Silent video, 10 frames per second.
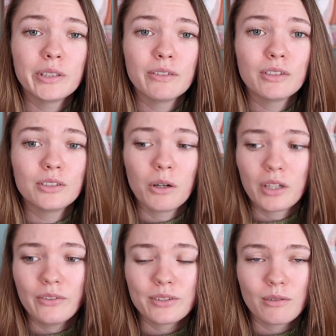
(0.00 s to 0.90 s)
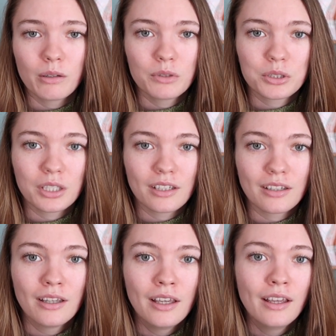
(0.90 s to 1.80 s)
you even don't have a sewing
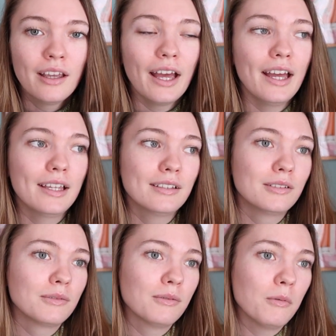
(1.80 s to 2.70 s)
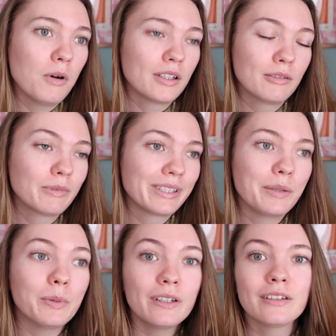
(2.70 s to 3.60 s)
machine and want to really
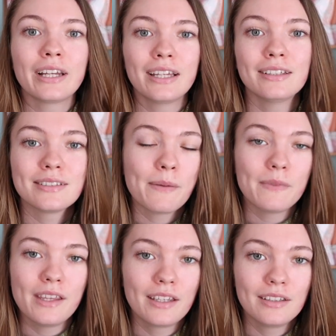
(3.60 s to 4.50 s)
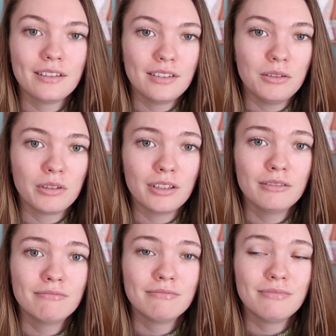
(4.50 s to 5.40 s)
put your hand to something. You
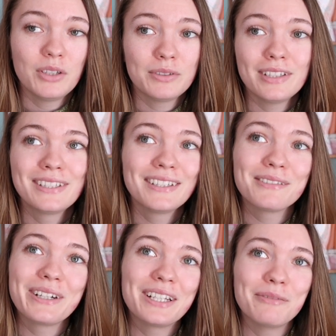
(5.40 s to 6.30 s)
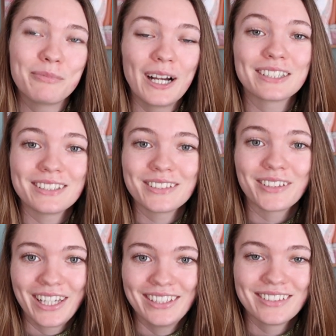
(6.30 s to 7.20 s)
can use these as a way to practice
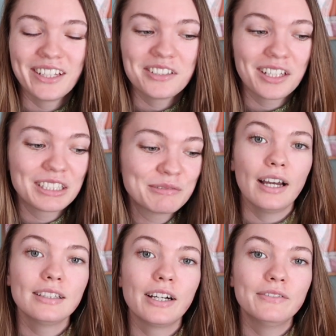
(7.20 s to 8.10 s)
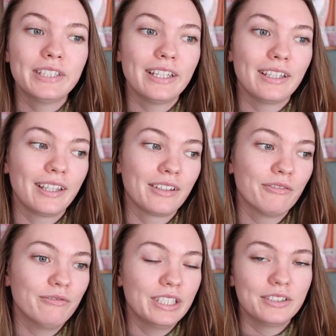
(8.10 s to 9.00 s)
your hand stitching. I love
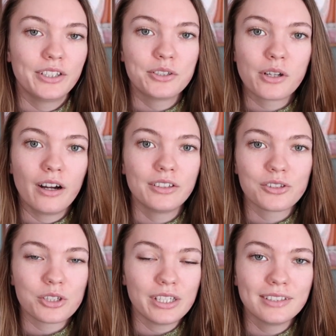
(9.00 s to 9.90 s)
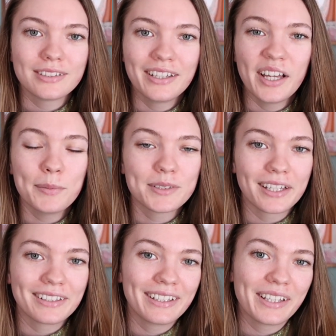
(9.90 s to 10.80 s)
taking vintage cotton sheets and
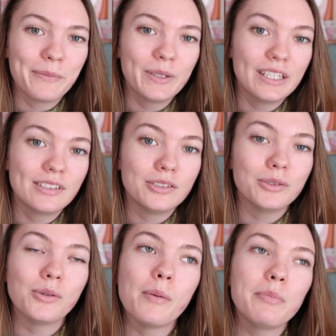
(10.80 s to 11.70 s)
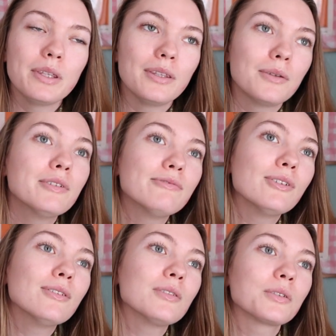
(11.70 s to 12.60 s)
upcycling them into
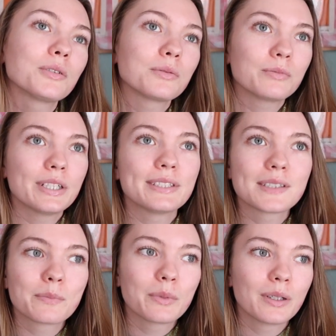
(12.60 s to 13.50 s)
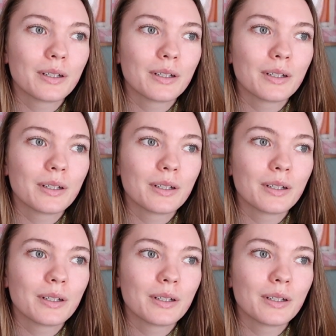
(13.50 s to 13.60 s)
beautiful, crisp